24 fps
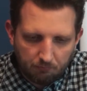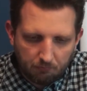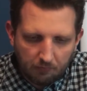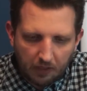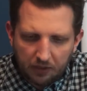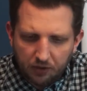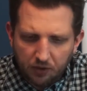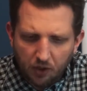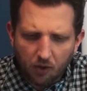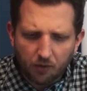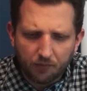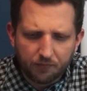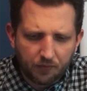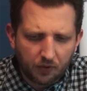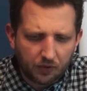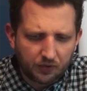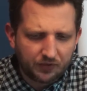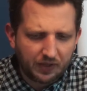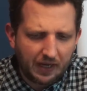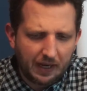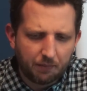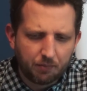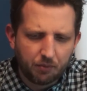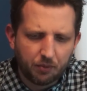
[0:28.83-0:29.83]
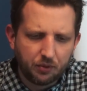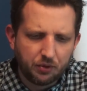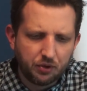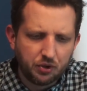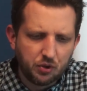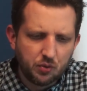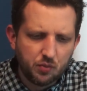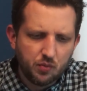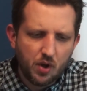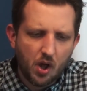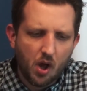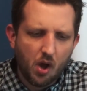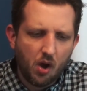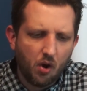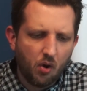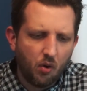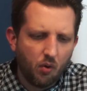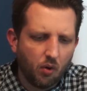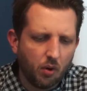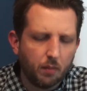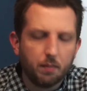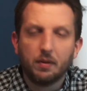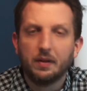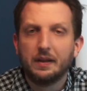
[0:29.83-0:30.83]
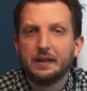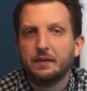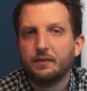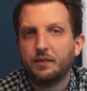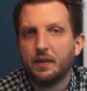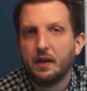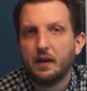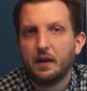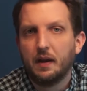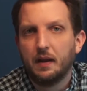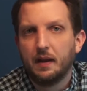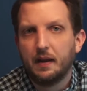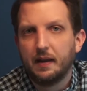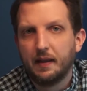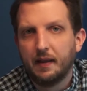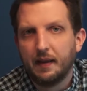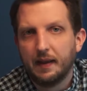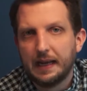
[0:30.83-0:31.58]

For example, you know or believe that